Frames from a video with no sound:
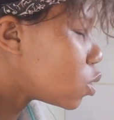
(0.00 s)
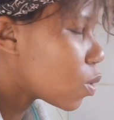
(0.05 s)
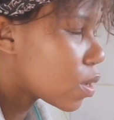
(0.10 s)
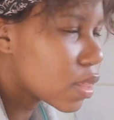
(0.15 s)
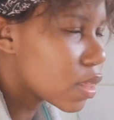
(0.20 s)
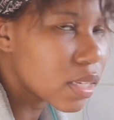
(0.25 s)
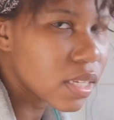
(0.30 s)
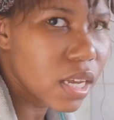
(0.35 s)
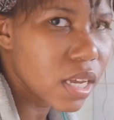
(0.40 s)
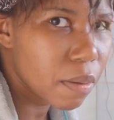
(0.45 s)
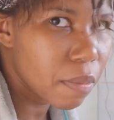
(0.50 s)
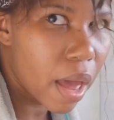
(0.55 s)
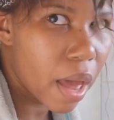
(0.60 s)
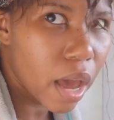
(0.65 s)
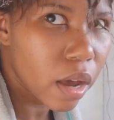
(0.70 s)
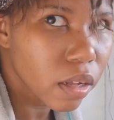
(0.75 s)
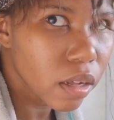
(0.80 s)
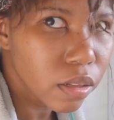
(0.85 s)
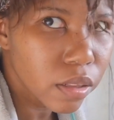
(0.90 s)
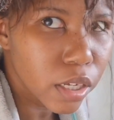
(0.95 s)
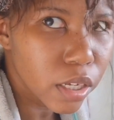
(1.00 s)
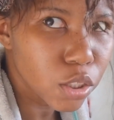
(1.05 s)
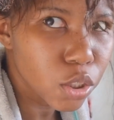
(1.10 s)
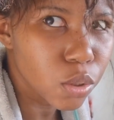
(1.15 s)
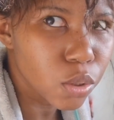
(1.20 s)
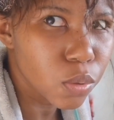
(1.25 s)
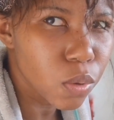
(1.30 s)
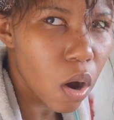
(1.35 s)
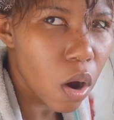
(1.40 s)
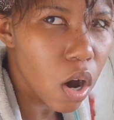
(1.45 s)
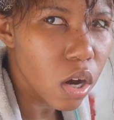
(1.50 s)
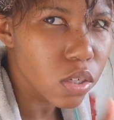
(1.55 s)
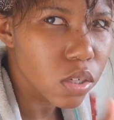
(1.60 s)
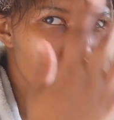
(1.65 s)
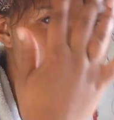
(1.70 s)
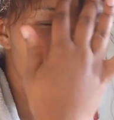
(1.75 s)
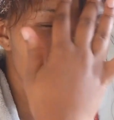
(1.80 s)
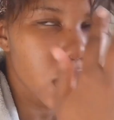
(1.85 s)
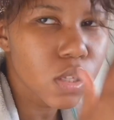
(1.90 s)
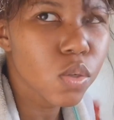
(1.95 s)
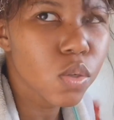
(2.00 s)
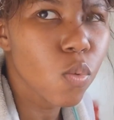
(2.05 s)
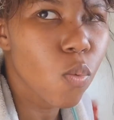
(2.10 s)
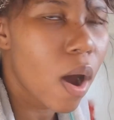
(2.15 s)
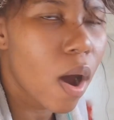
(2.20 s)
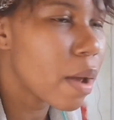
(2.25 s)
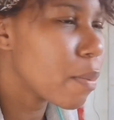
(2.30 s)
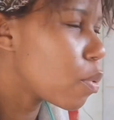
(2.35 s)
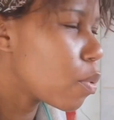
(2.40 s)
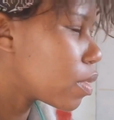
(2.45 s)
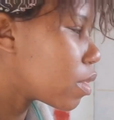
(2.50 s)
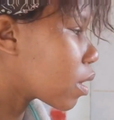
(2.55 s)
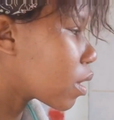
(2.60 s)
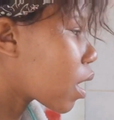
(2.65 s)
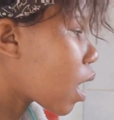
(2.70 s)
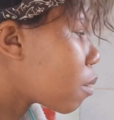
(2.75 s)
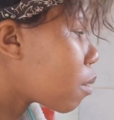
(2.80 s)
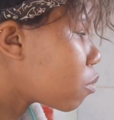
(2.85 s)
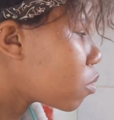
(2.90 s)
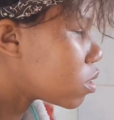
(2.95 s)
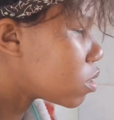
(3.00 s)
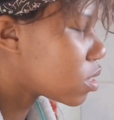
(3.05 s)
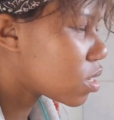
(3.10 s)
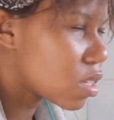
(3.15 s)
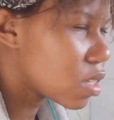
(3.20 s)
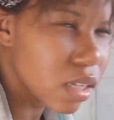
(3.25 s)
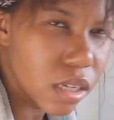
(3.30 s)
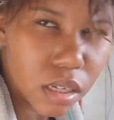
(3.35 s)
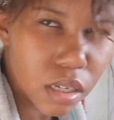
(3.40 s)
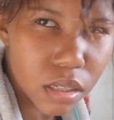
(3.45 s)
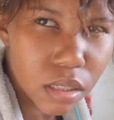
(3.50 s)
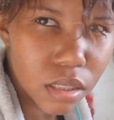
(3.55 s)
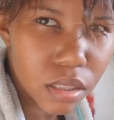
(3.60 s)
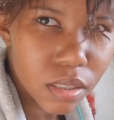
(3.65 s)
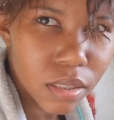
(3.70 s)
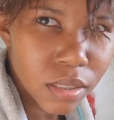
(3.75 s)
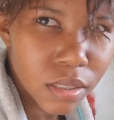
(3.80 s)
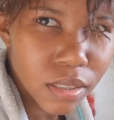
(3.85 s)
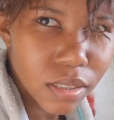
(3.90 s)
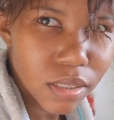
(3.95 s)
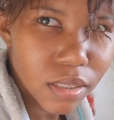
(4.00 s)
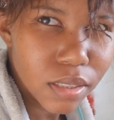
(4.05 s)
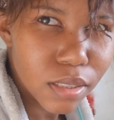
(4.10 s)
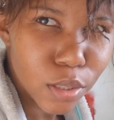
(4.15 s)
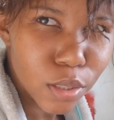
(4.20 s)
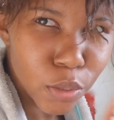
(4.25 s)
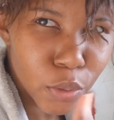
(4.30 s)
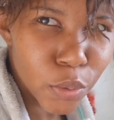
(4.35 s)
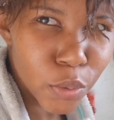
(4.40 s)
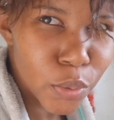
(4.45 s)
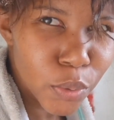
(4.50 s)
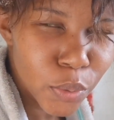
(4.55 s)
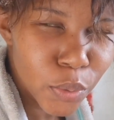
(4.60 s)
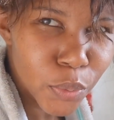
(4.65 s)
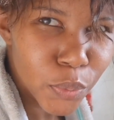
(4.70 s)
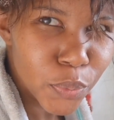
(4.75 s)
you at the same angle that you are. So you need to wipe where the camera is seeing you.